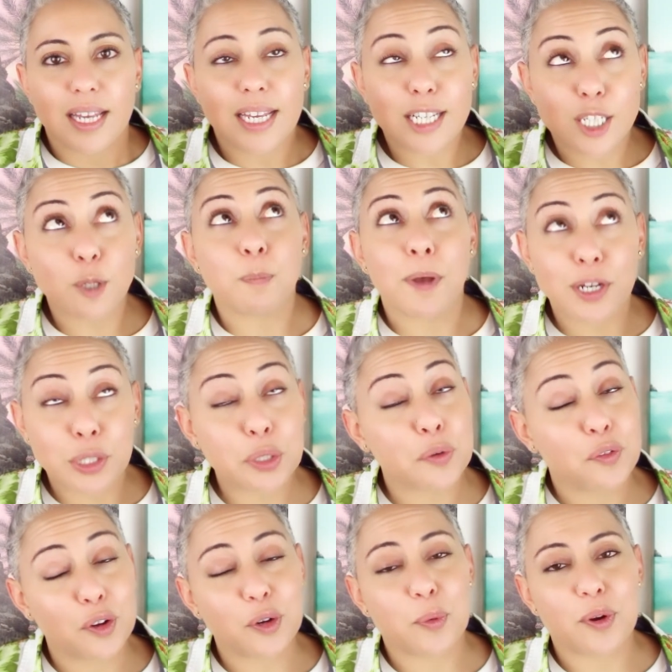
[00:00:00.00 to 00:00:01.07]
Especially
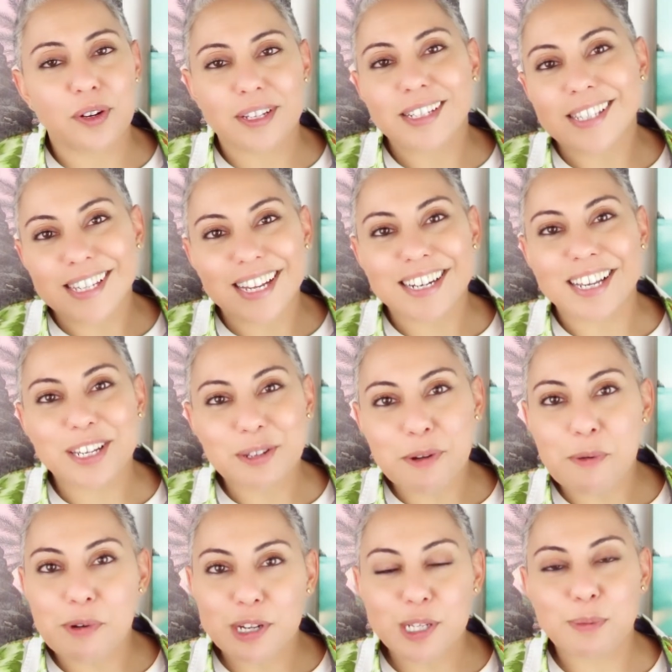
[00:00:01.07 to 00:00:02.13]
if you're gonna wear it on a date night, you
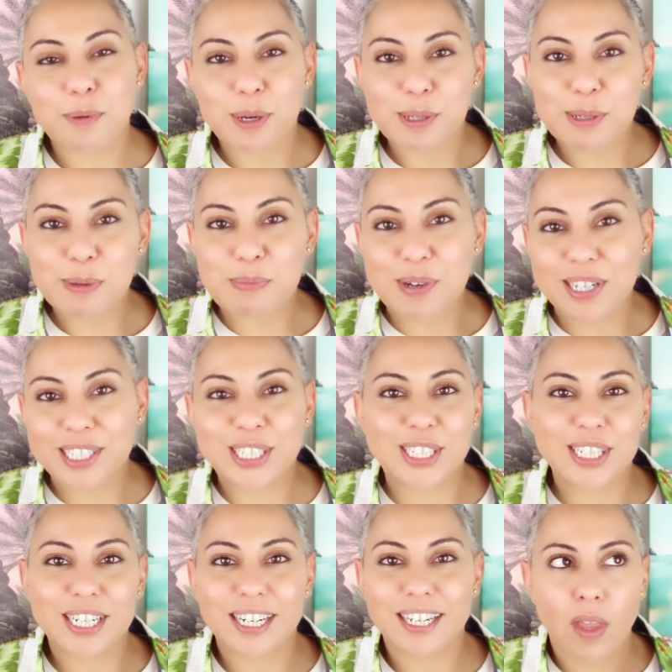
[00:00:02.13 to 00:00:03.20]
don't want to spray too
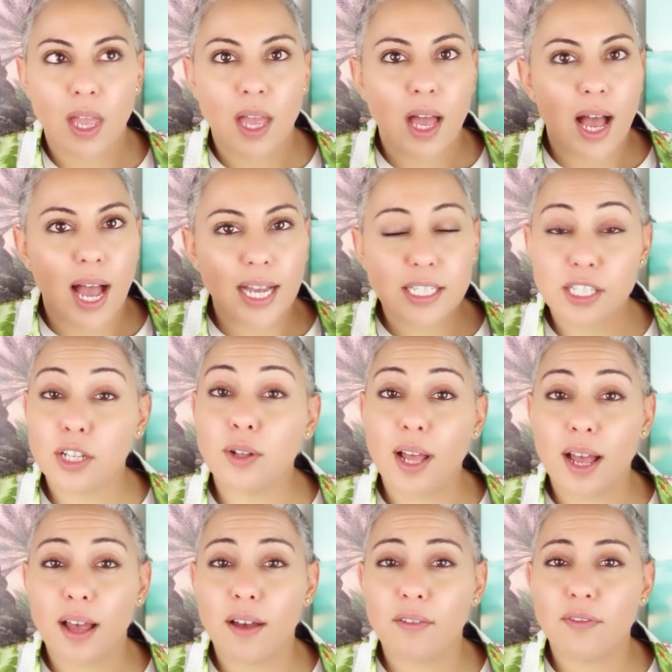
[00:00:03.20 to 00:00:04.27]
much. I still
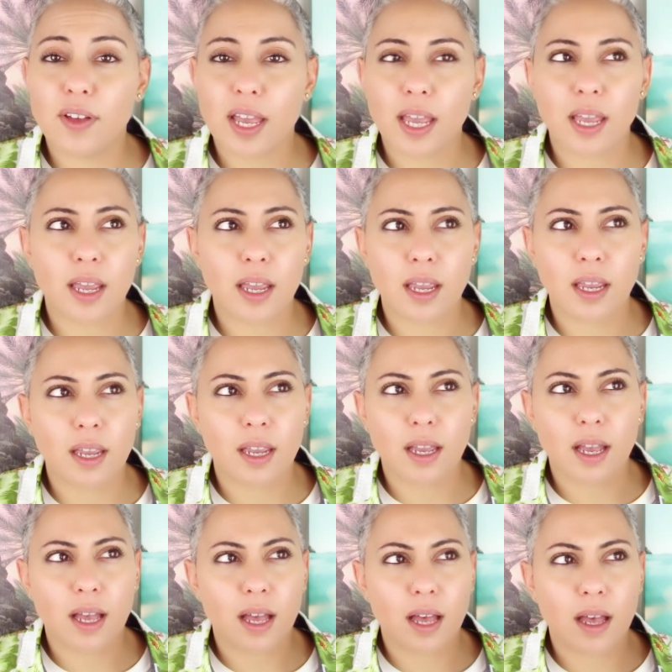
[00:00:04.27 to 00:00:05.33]
have a
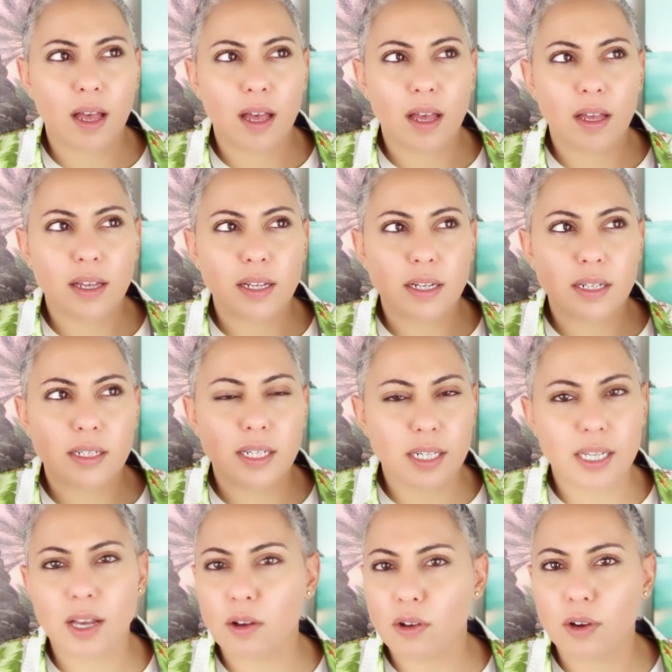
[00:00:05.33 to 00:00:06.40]
uh,
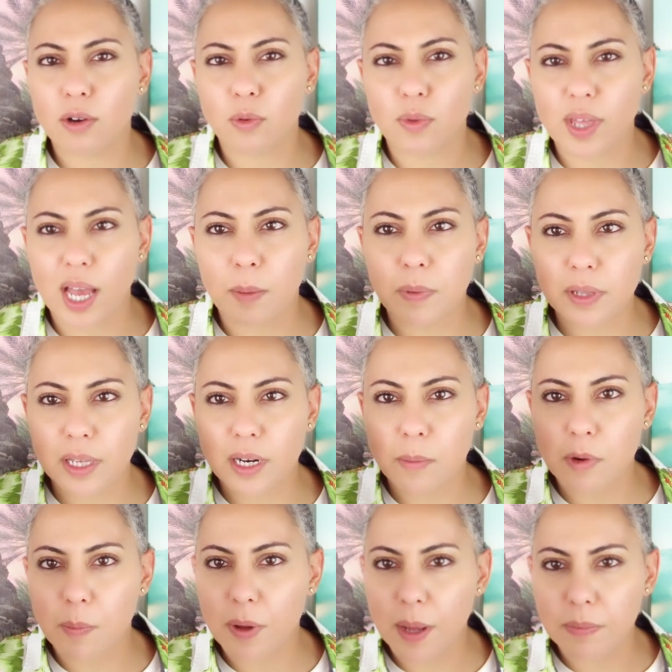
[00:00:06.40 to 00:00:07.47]
discount code with Happyland. I'm
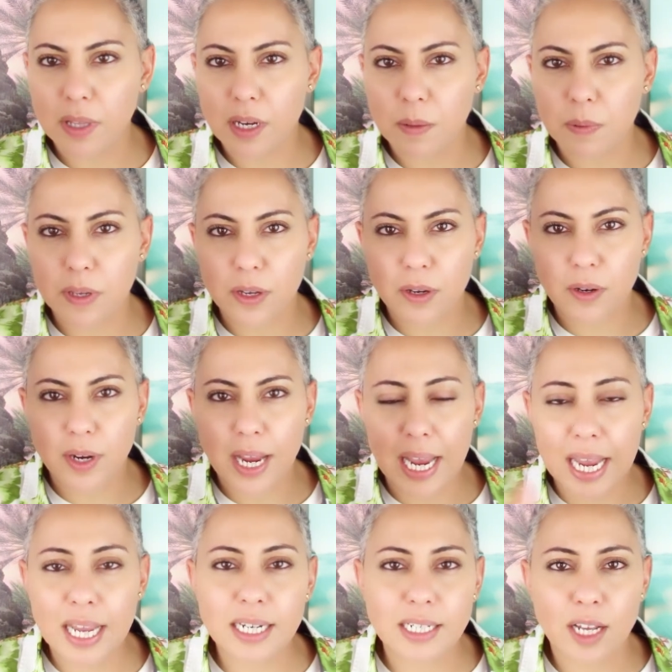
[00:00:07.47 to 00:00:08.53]
gonna pop that up here
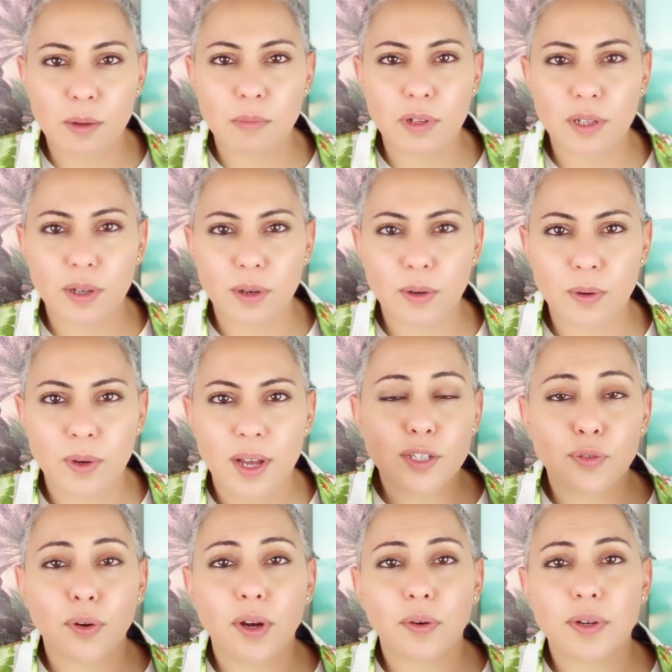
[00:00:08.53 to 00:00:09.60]
and down below.
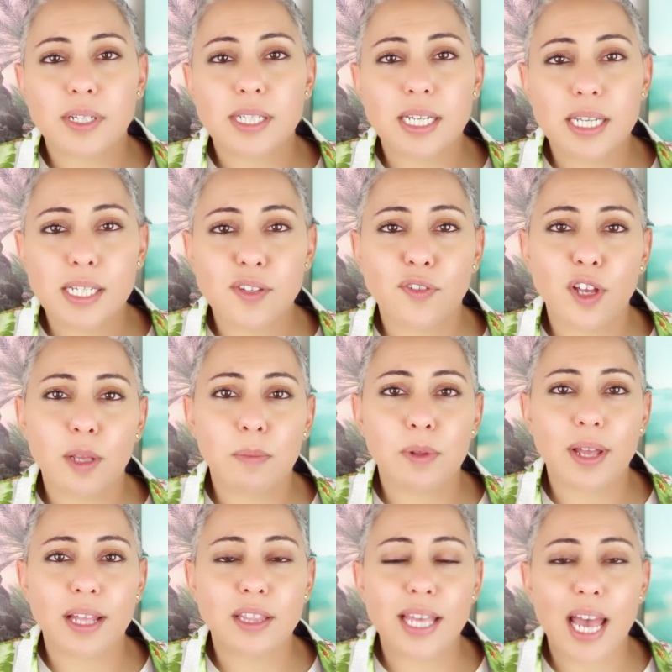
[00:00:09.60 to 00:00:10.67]
This fragrance is
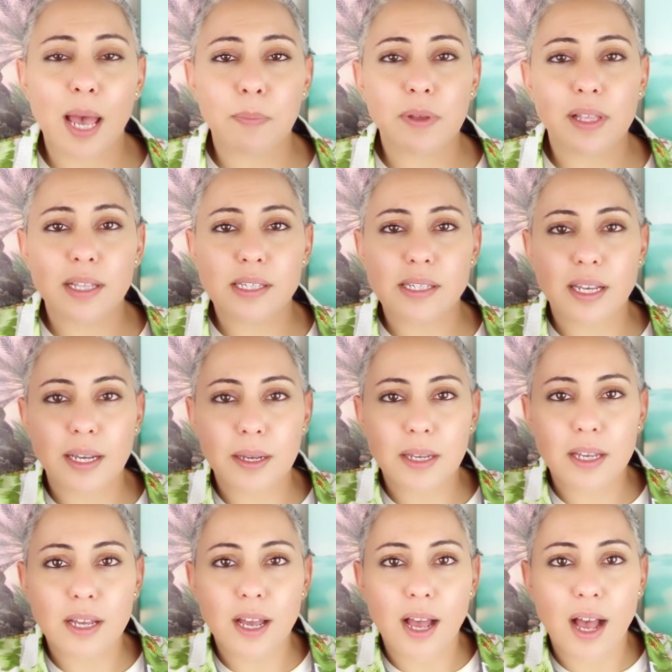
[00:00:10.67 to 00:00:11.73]
available at the Happyland
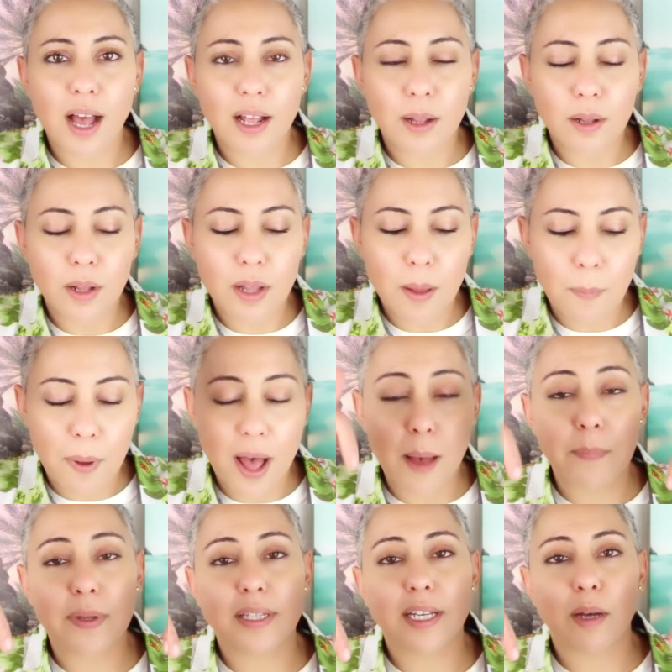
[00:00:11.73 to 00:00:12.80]
site. I'll
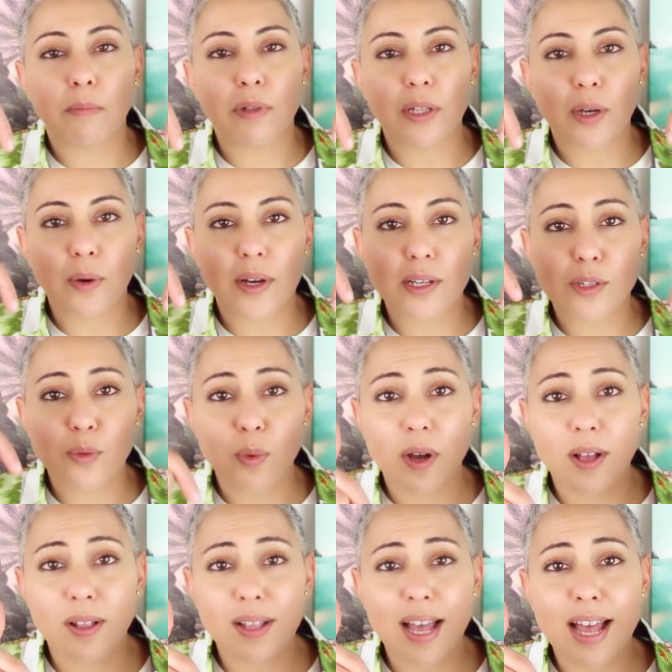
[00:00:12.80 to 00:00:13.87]
pop it down below as
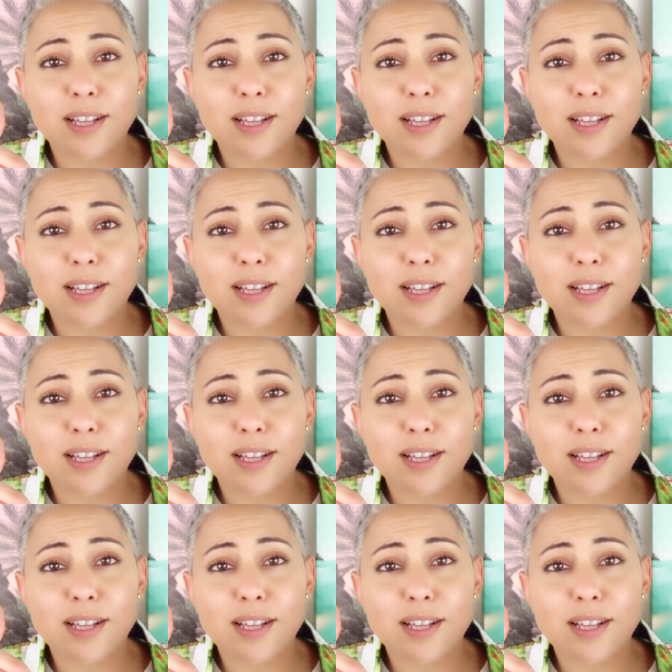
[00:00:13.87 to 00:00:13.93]
well.